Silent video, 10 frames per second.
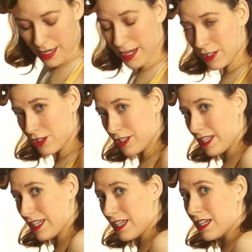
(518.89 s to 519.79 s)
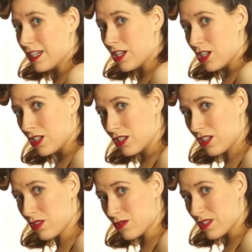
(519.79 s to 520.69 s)
actually
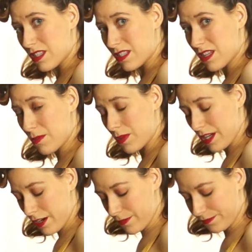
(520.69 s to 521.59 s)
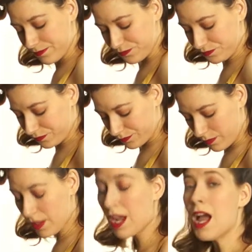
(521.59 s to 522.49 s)
close this up here.
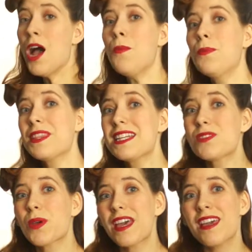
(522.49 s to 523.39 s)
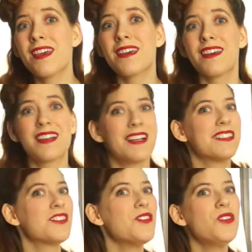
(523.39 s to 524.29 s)
But that's okay,
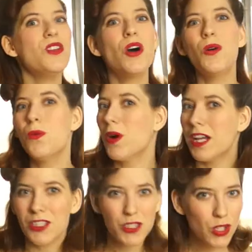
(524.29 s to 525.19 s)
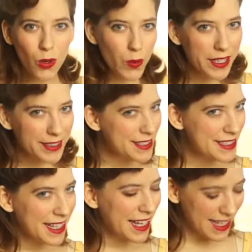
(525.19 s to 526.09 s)
because no one's going to
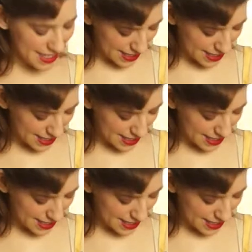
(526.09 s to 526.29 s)
see it.